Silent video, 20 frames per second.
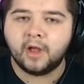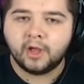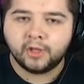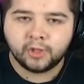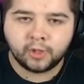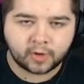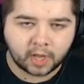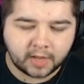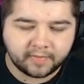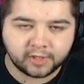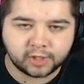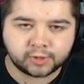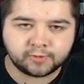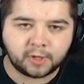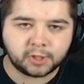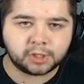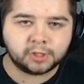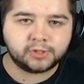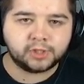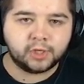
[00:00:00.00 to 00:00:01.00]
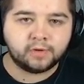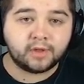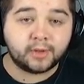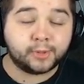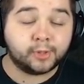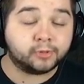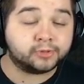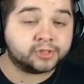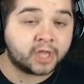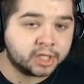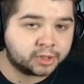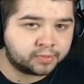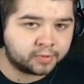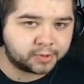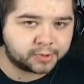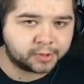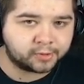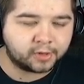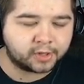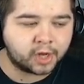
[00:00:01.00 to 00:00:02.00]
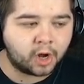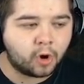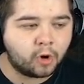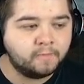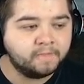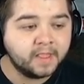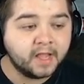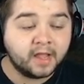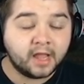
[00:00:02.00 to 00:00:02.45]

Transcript: you're going to be switching to if you're desperate for a goal.